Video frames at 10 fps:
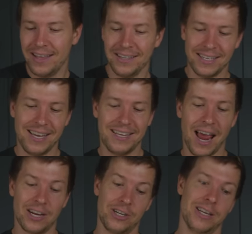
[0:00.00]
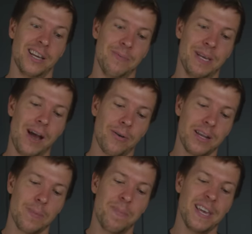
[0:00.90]
This is actually gonna be going
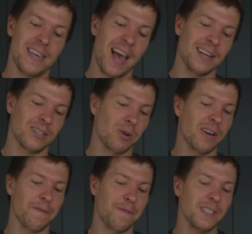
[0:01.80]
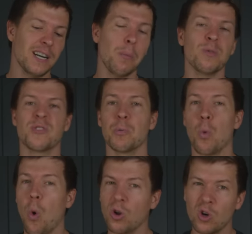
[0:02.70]
in a big case, so I'm gonna fill it up with
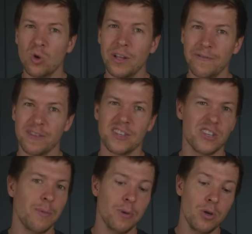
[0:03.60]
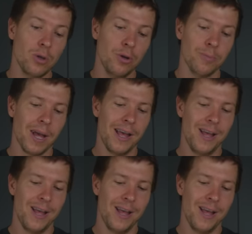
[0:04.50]
some water cooling for the CPU loop,